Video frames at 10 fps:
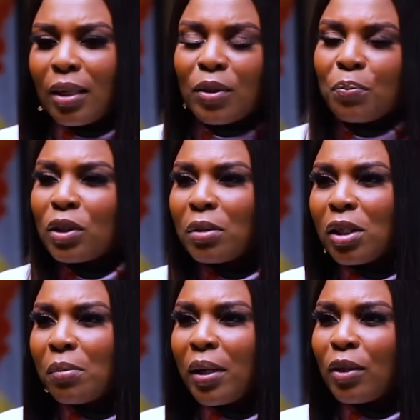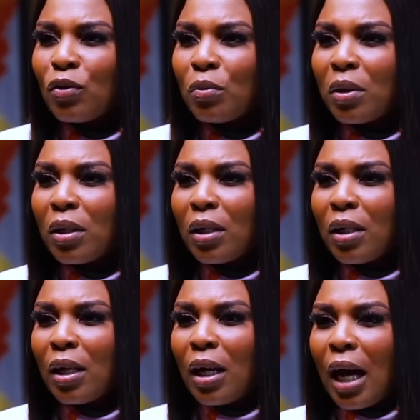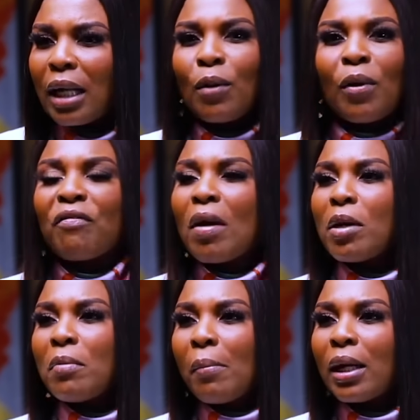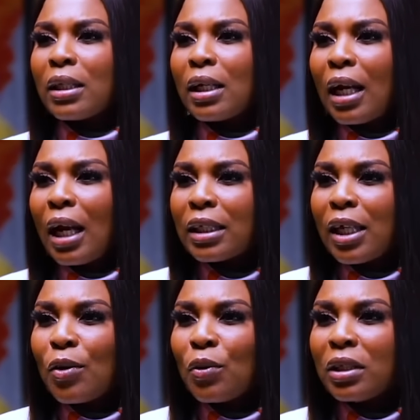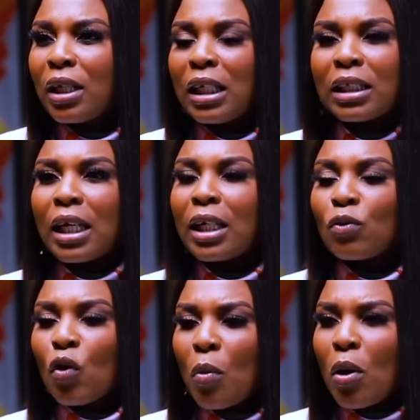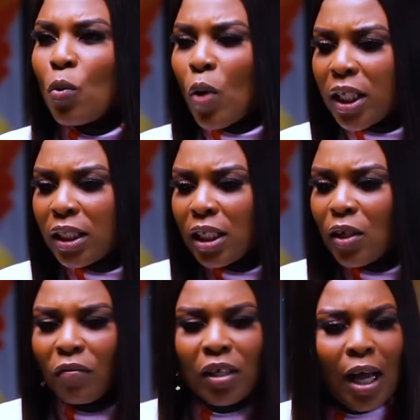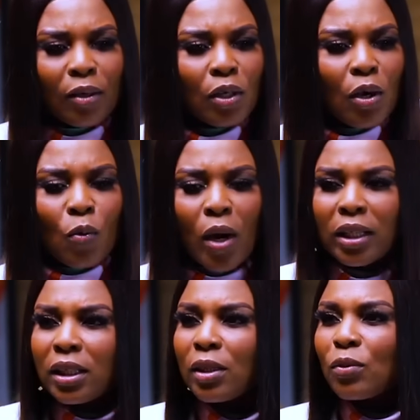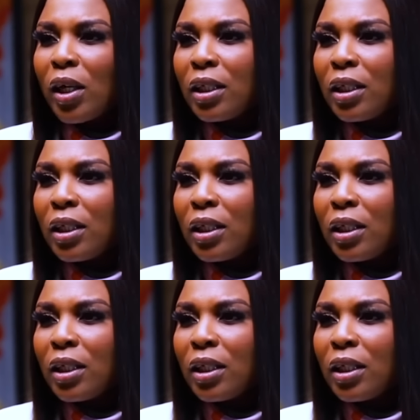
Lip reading: And then we put him in the bedroom. And then when family members heard that Latayo was there, they started to come, where is the key of the house? Where is this?